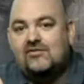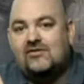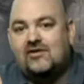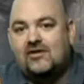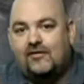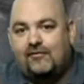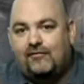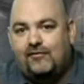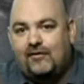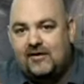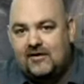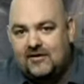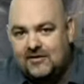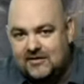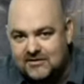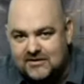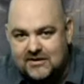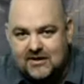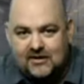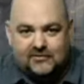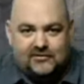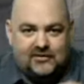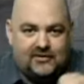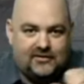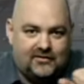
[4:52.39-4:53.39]
the defendant is
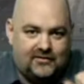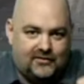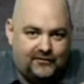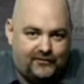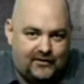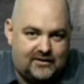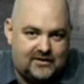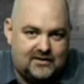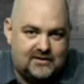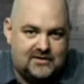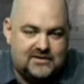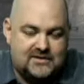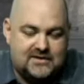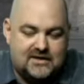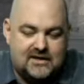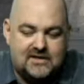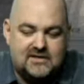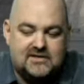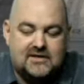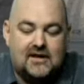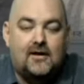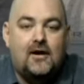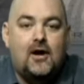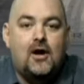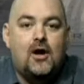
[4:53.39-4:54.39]
guilty, the defendant is
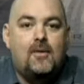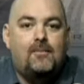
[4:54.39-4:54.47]
innocent.